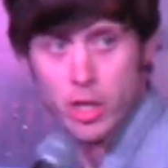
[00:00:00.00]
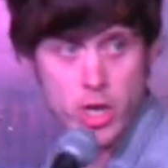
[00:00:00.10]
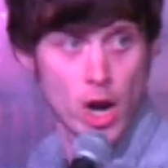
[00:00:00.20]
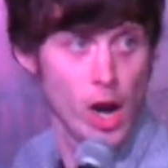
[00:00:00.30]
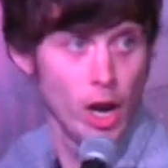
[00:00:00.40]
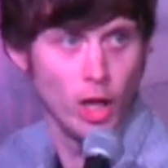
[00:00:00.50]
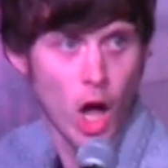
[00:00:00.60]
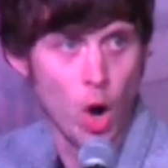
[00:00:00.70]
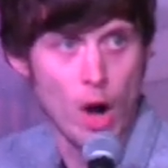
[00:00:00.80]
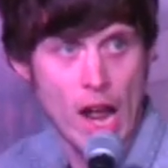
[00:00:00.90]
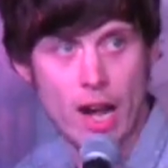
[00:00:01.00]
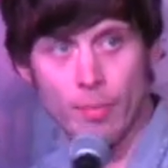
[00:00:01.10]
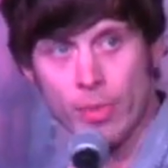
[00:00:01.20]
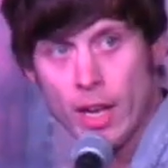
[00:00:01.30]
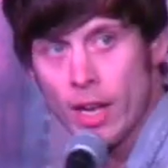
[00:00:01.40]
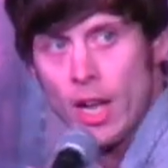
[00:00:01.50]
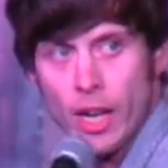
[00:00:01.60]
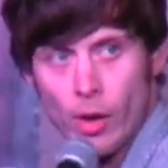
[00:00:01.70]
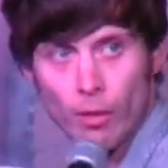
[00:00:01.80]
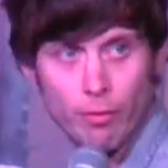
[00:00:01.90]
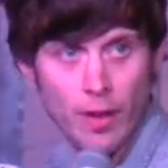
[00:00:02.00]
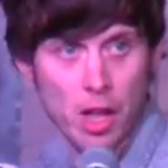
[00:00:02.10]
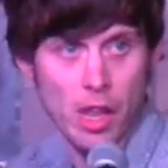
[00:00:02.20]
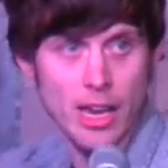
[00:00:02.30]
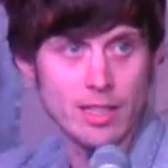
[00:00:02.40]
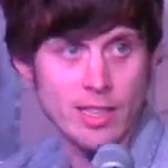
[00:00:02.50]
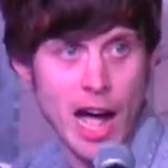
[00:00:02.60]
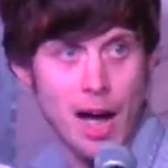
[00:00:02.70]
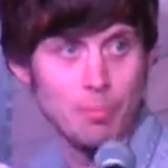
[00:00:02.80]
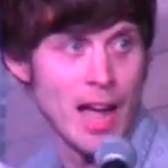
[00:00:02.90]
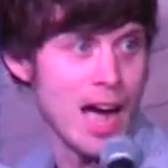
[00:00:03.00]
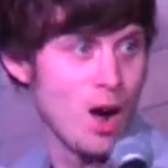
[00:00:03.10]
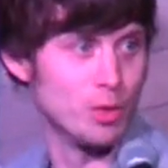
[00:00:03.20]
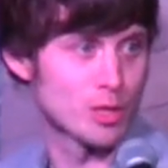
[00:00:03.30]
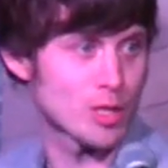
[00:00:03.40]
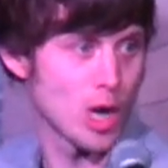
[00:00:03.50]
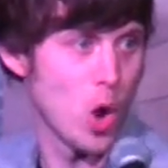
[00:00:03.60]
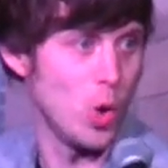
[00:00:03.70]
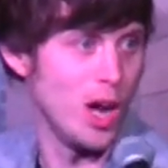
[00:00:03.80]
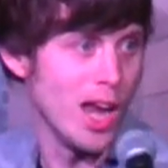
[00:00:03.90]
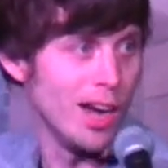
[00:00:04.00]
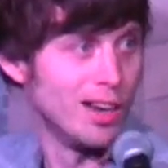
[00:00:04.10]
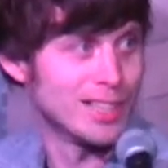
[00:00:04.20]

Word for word: picture to load in, and it would fill in top down slowly.